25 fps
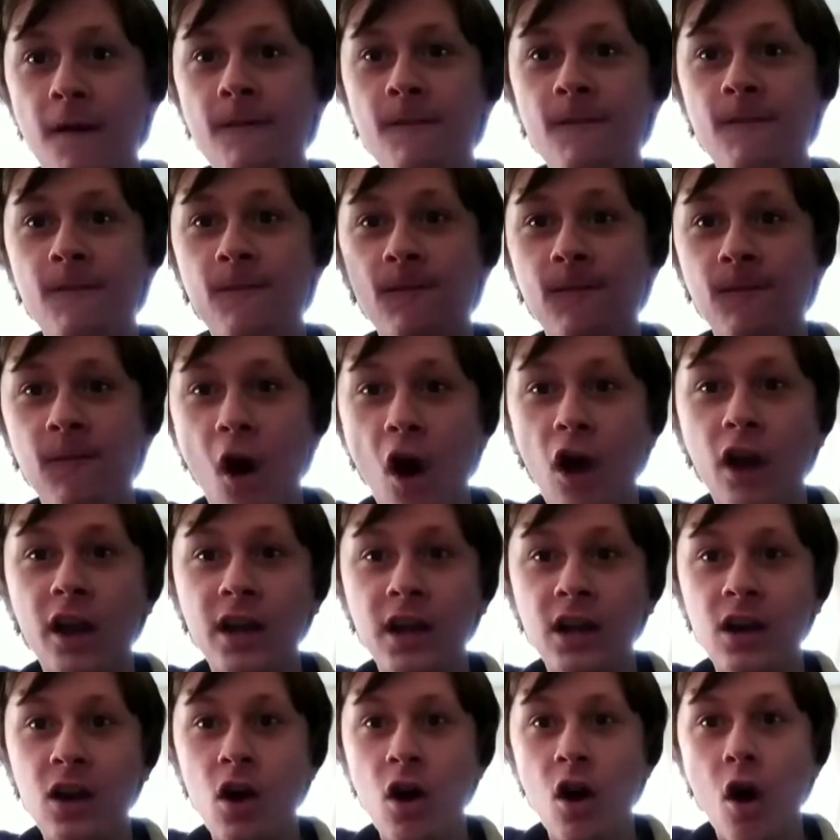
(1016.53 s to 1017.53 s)

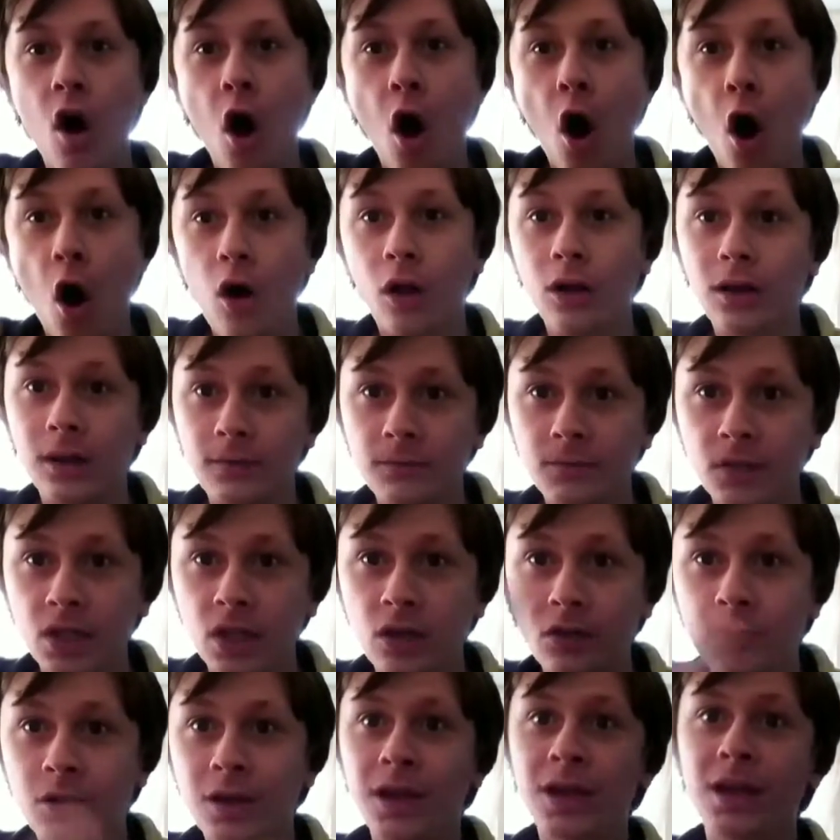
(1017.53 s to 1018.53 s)
Fuck all of
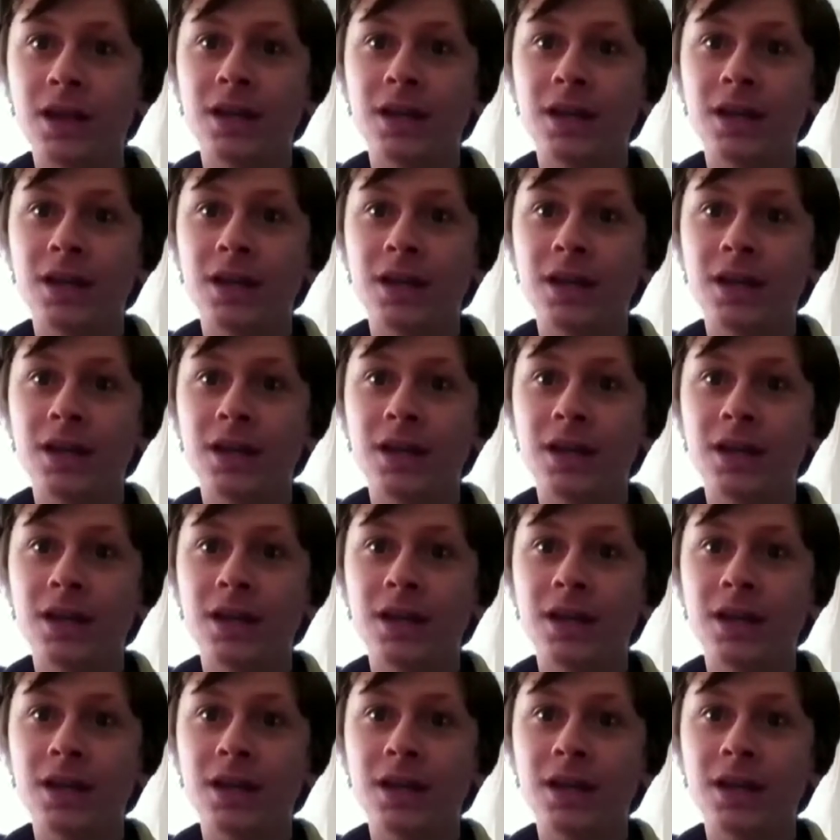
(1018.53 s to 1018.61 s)
you.